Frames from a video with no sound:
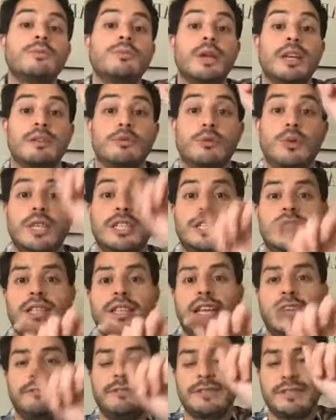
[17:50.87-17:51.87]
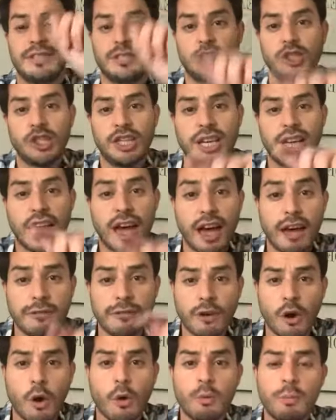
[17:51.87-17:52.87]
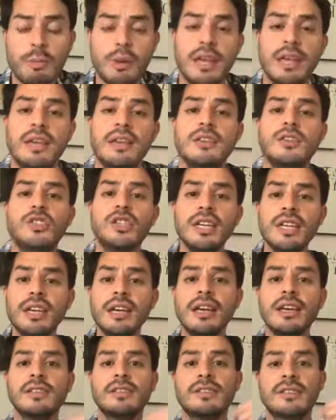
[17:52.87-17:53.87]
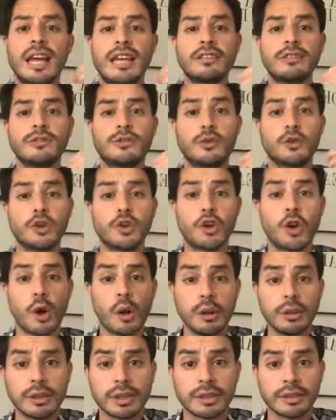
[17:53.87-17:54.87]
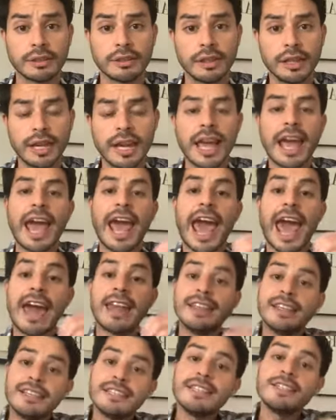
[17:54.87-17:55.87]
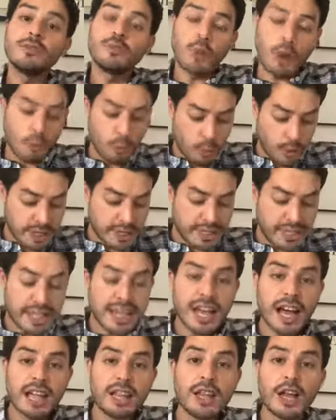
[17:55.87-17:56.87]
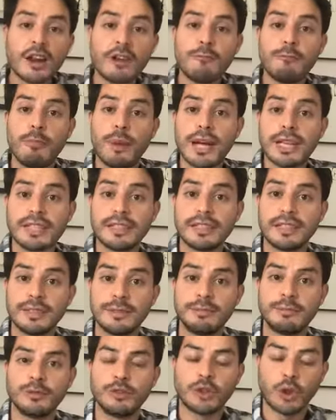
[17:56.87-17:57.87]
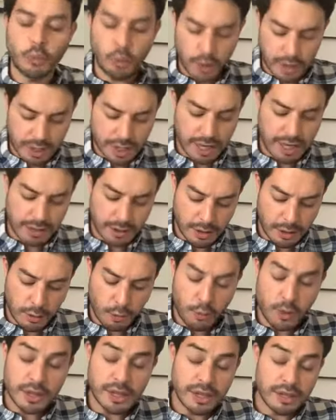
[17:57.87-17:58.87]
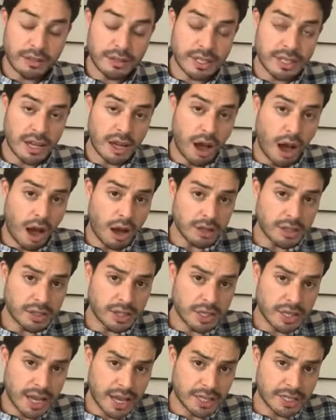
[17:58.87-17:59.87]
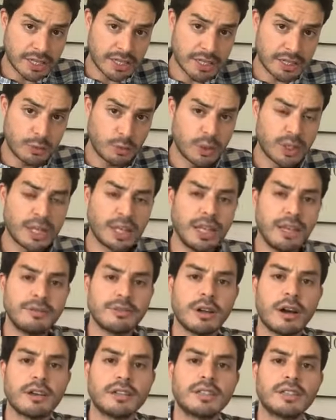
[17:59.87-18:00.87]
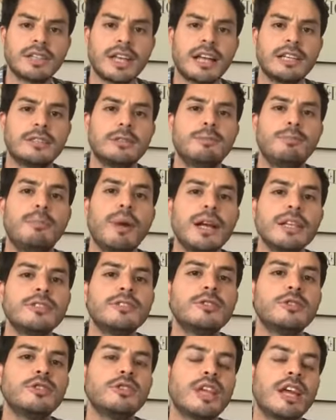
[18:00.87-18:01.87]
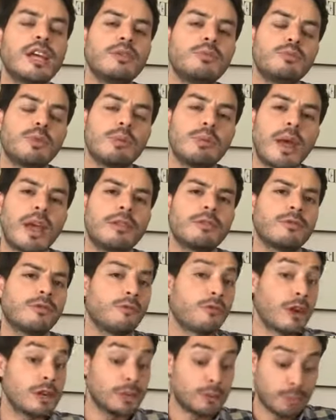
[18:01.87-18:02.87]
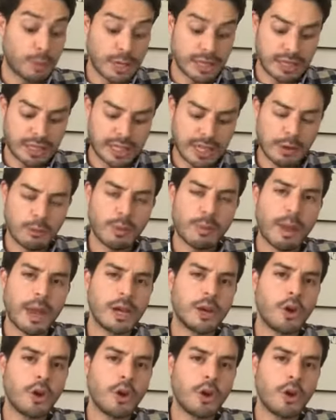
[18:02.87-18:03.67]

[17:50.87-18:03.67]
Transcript: which leaves GFOP. G stands for golden, and this is when we see a lot of buds. So when the tea oxidizes, when the leaves oxidize, buds, they remain fresh buds, they remain